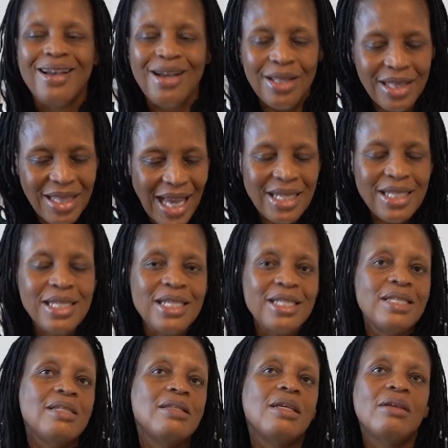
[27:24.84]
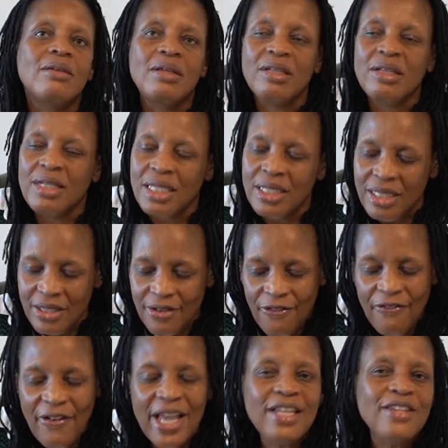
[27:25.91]
that is
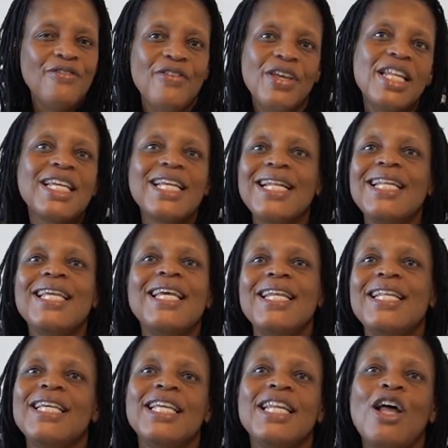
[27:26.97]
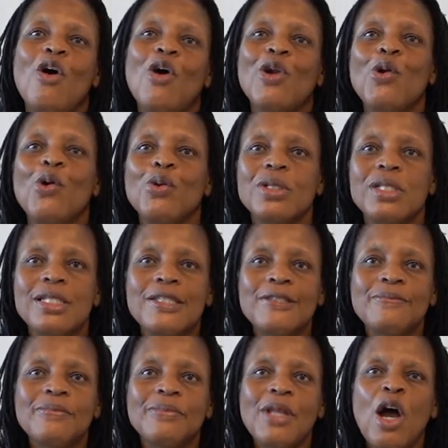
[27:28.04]
defined very clearly in our
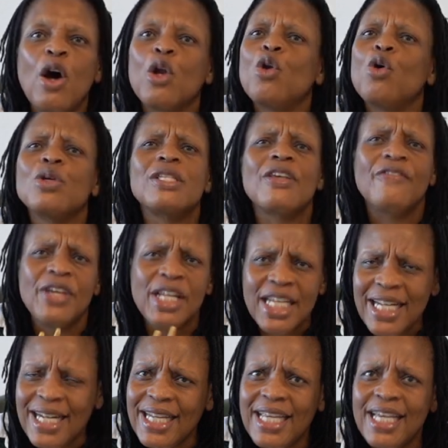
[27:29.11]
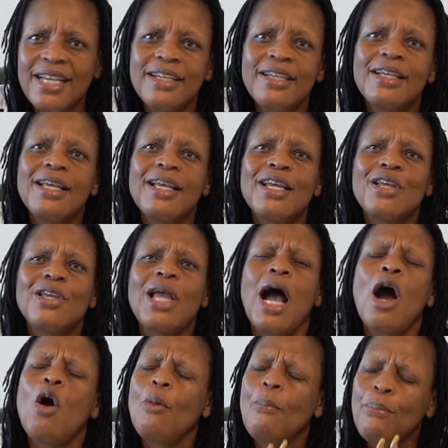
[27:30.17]
laws. Our laws are very clear.
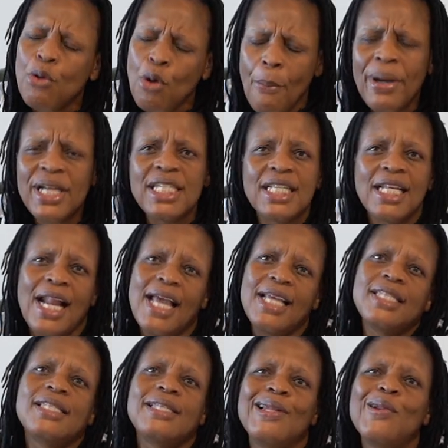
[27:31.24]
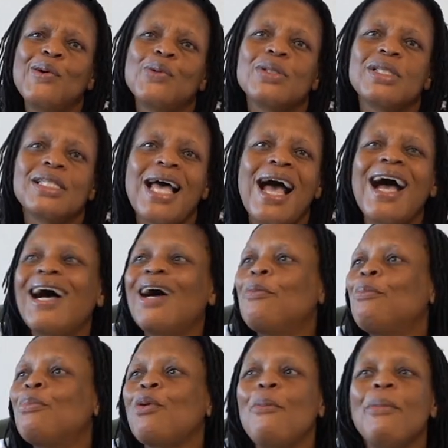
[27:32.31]
Our property rights laws
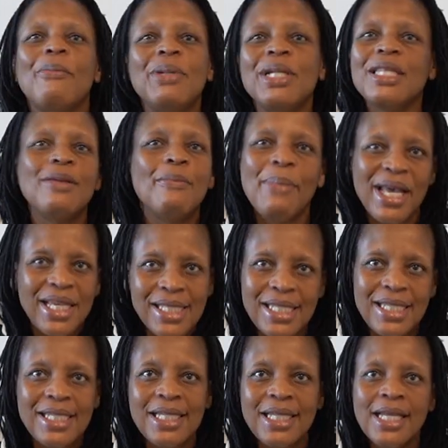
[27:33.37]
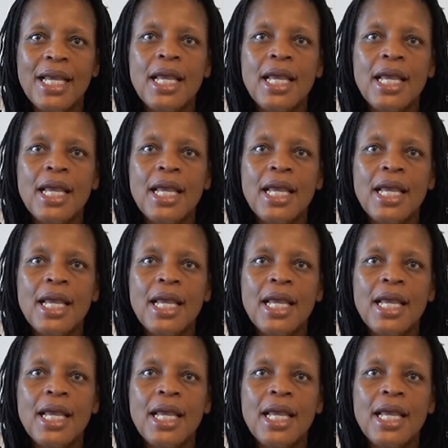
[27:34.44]
are probably the best,